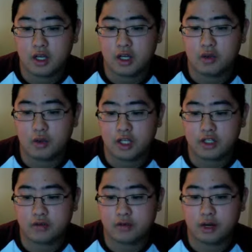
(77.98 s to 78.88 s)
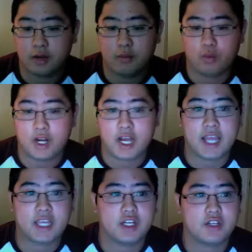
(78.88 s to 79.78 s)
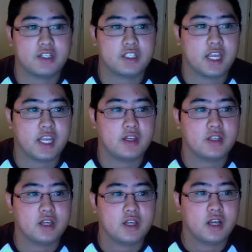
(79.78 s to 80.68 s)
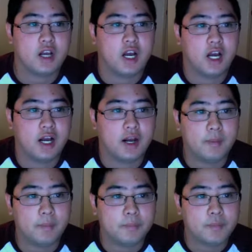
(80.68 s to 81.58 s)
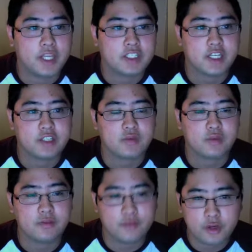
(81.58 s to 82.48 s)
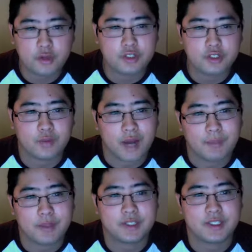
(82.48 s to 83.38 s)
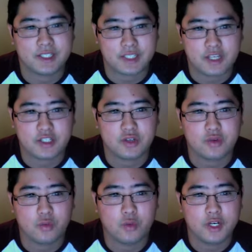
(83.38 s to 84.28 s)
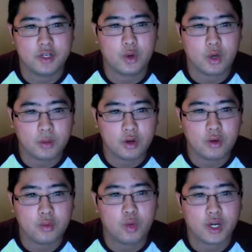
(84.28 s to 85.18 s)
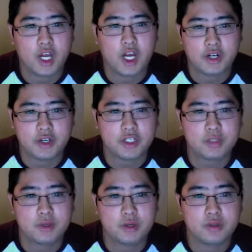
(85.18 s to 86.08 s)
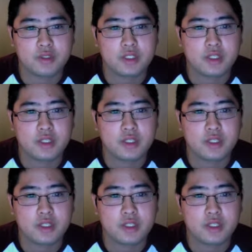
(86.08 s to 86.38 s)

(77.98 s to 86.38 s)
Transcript: which, from what I can understand, it takes 3 photos in rapid succession: one normal, one underexposed,